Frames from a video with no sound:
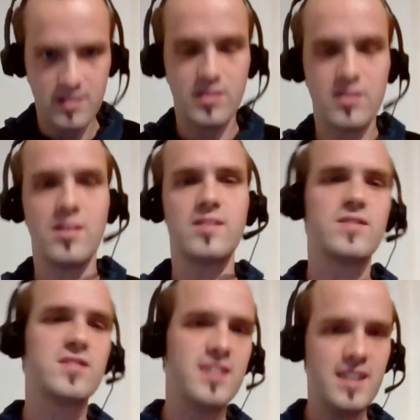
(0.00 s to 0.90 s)
You start to
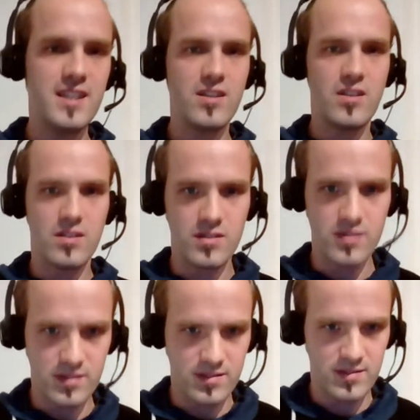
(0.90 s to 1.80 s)
see the
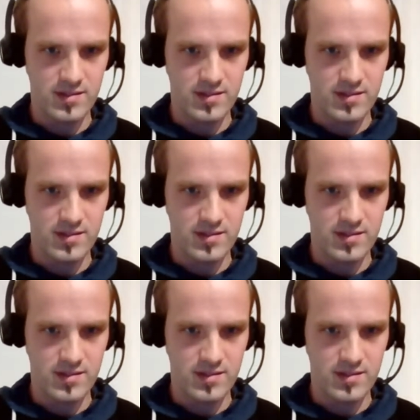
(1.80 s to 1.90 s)
archons.